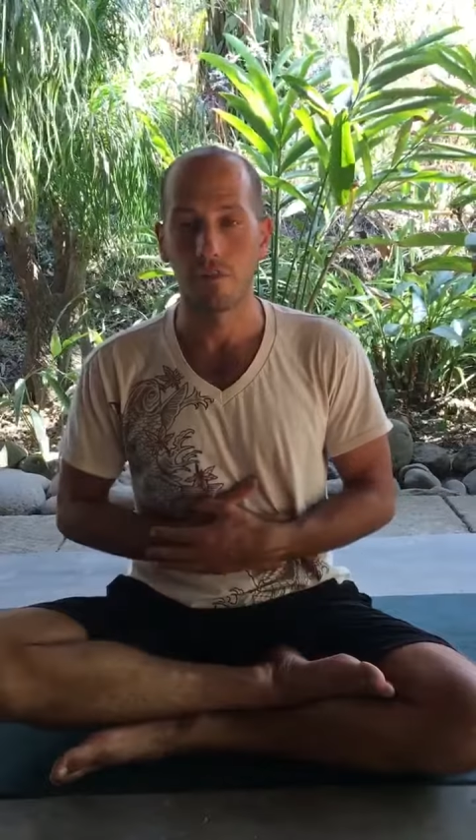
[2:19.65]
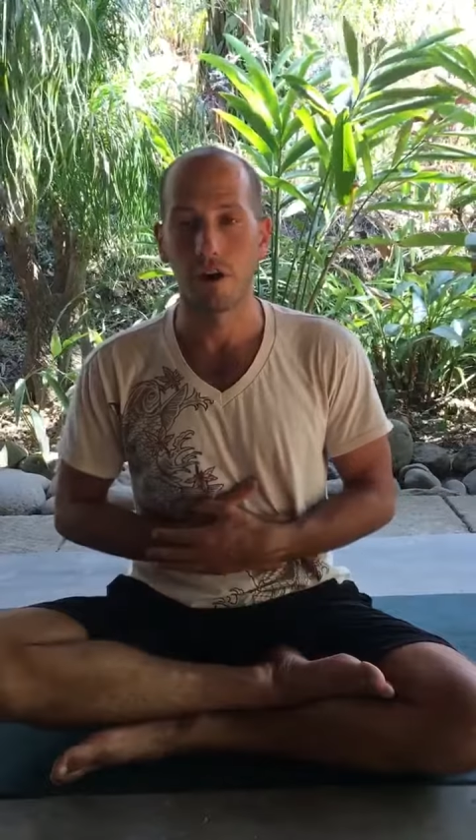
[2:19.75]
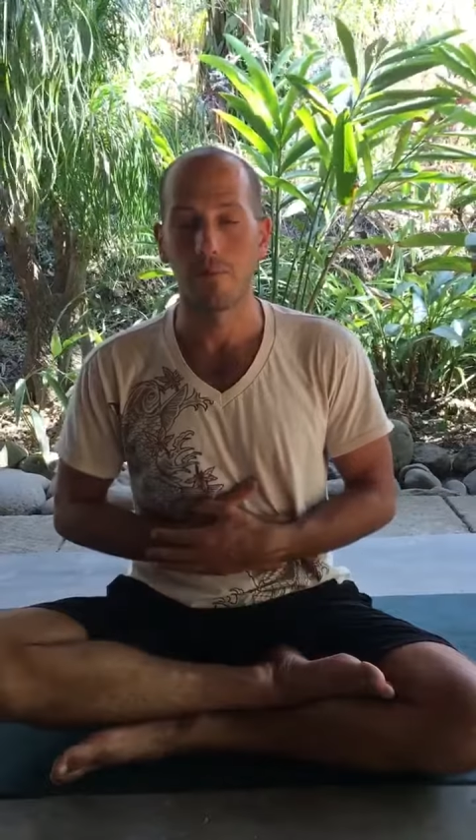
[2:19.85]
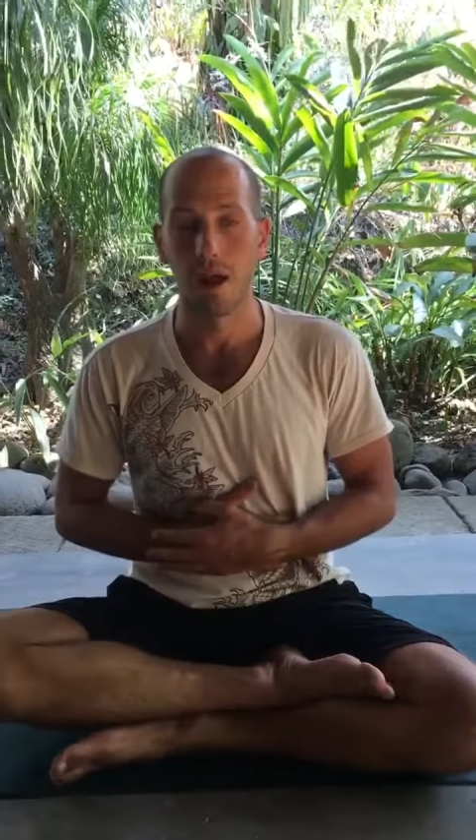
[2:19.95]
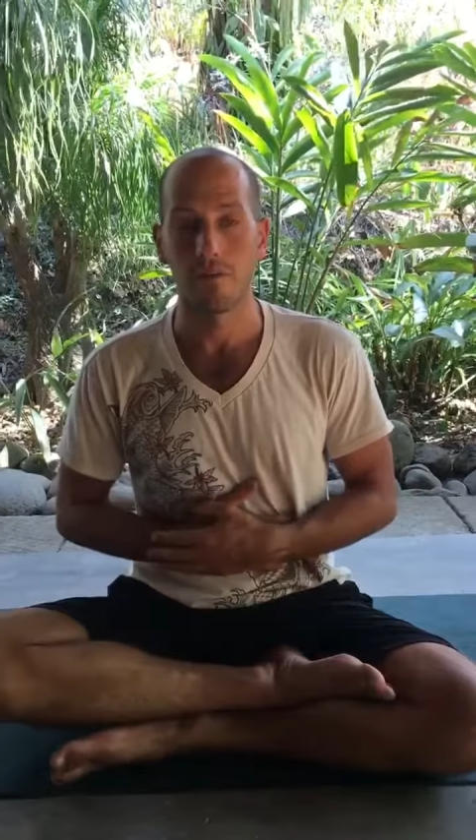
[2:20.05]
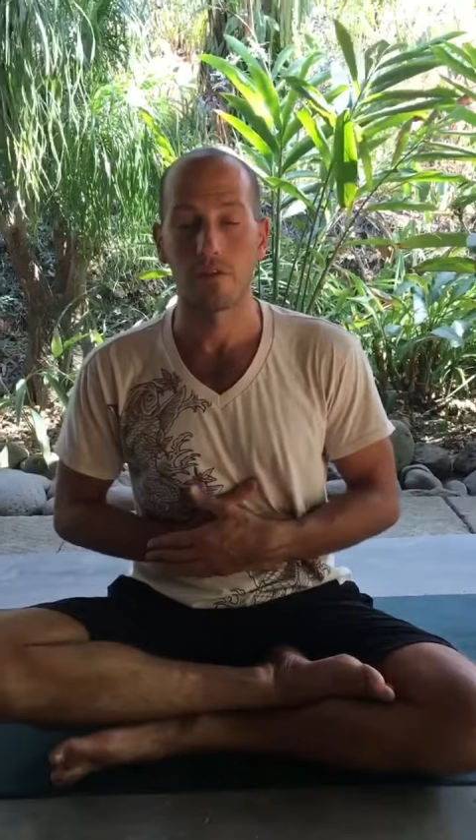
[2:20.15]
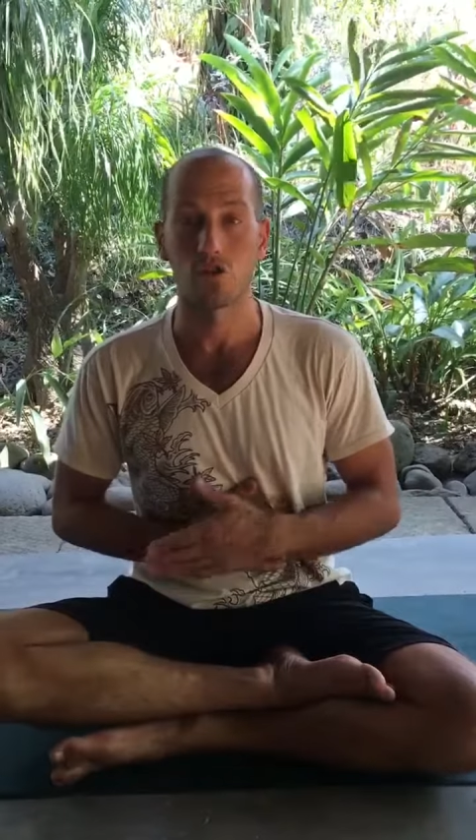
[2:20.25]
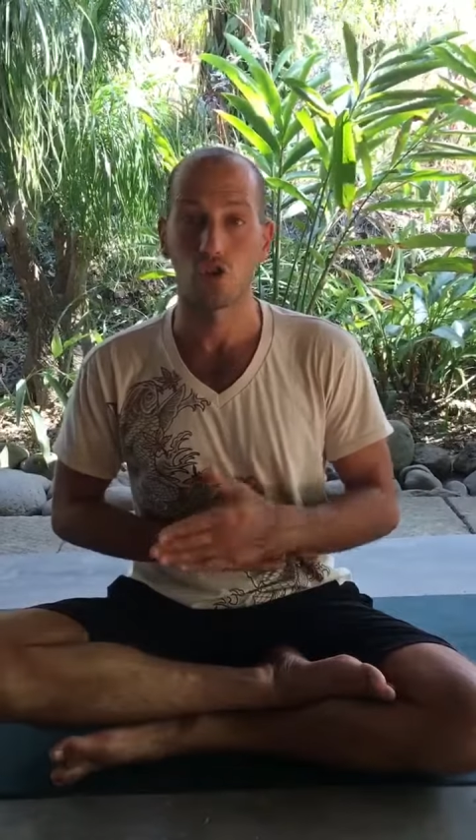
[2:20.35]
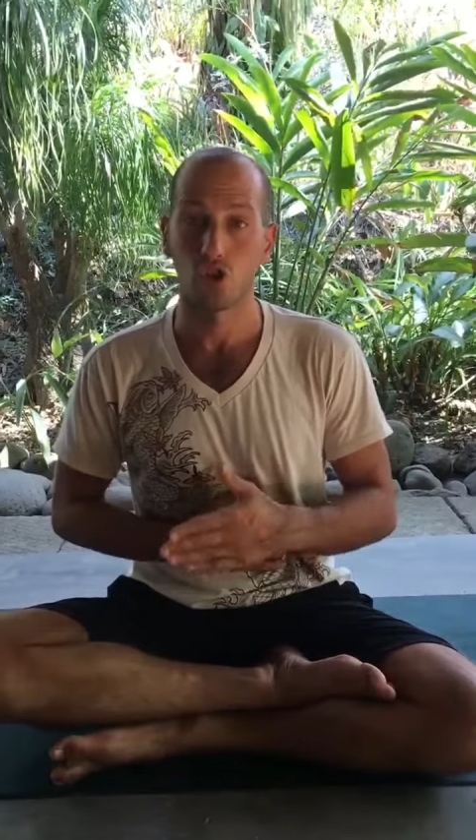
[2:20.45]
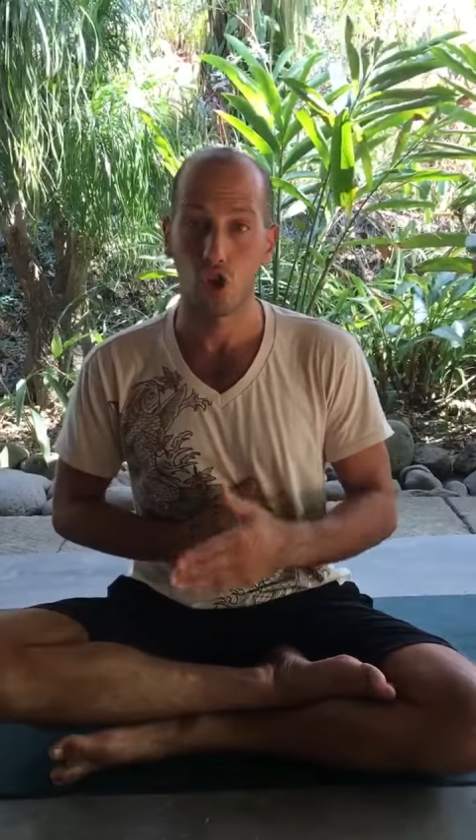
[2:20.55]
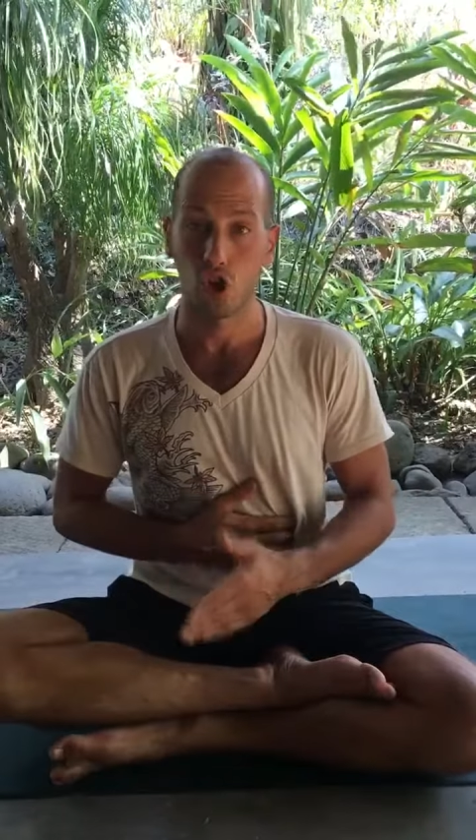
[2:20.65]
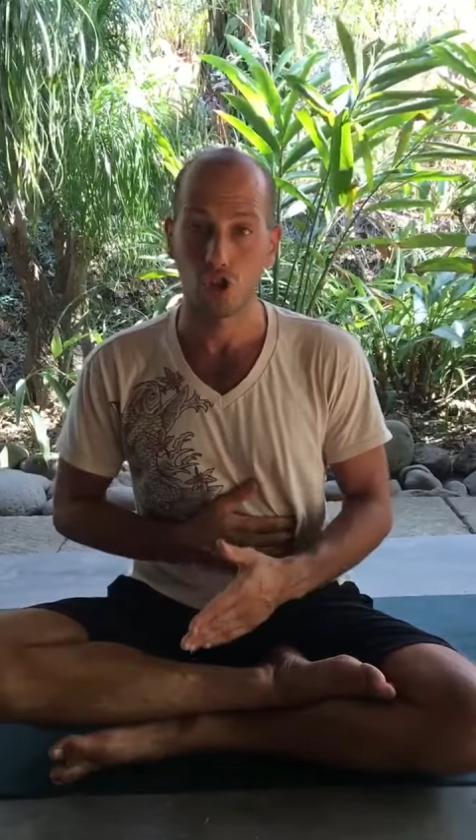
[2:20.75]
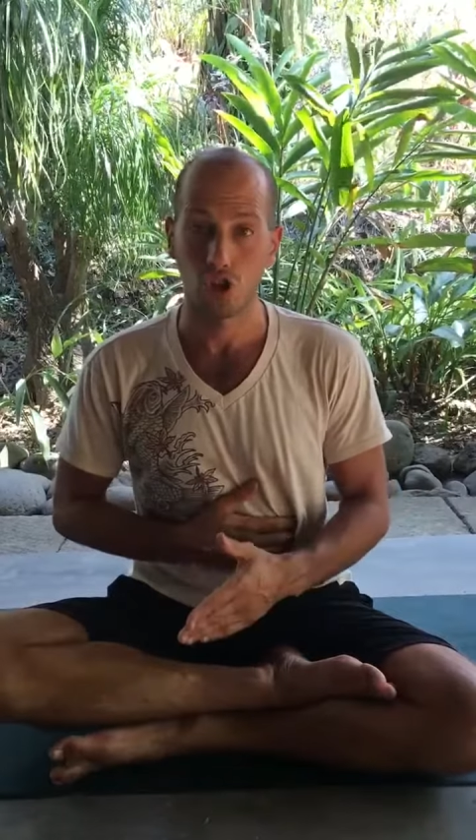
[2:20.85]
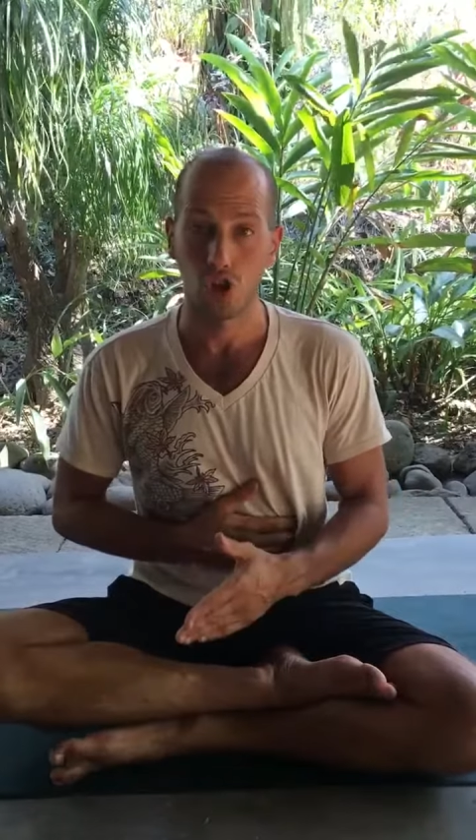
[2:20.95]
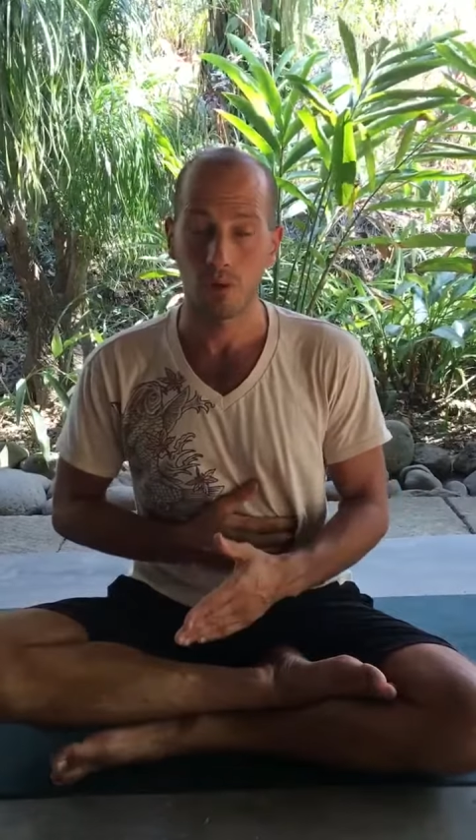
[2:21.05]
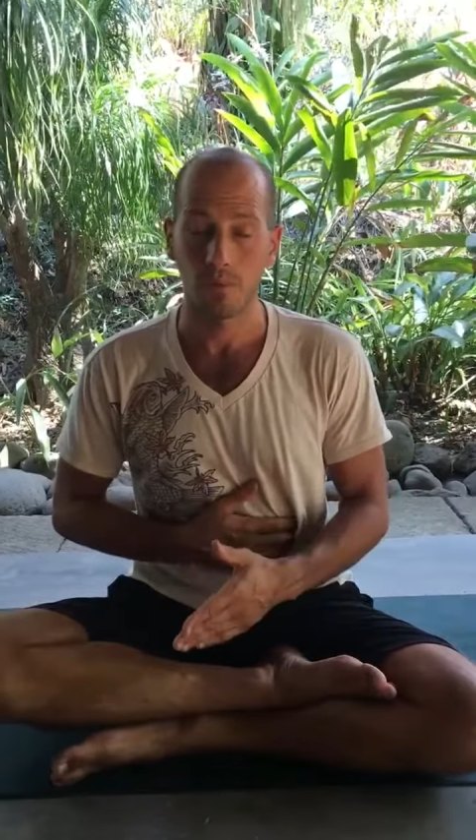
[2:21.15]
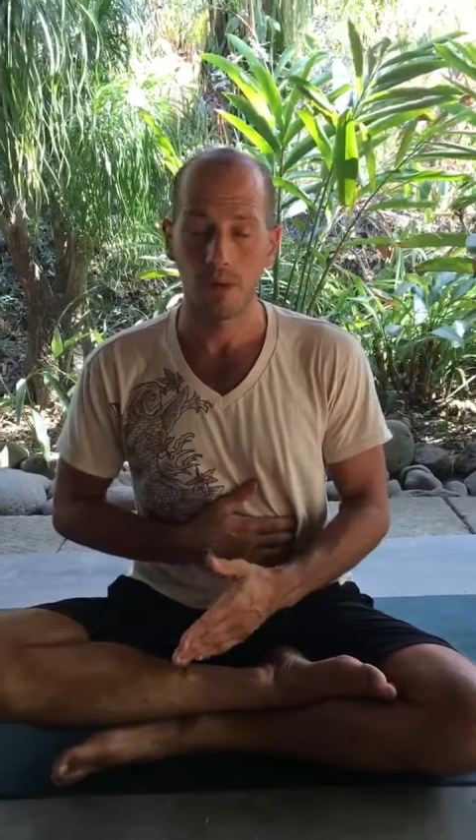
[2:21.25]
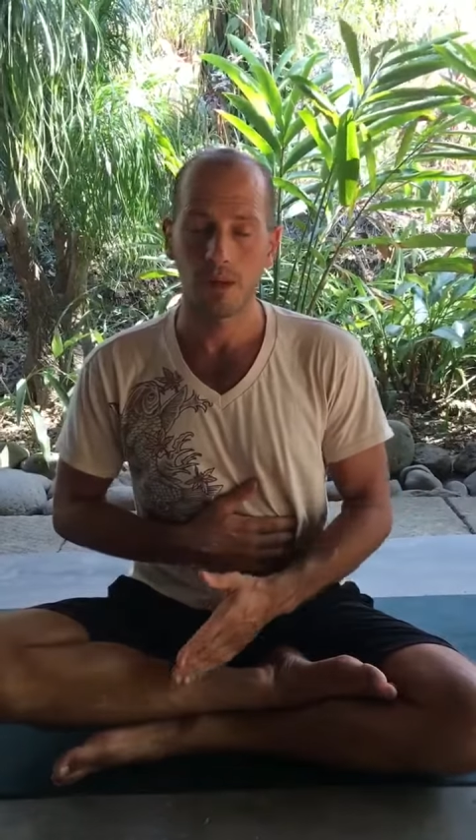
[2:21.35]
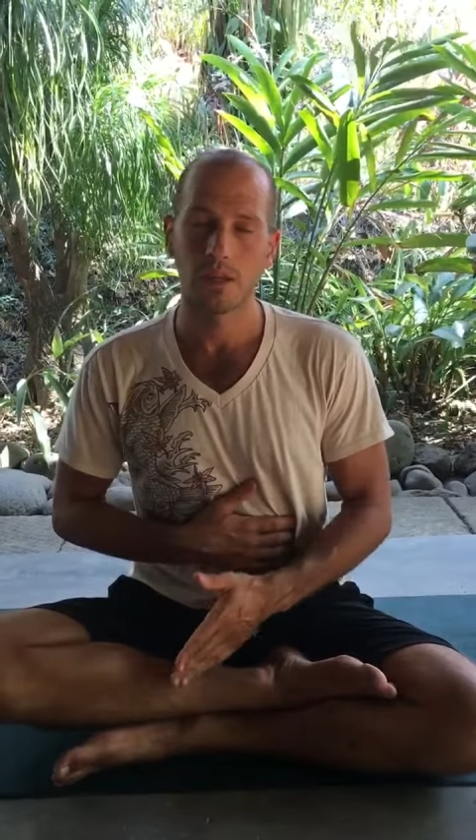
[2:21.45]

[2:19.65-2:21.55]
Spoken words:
very beneficial long-term.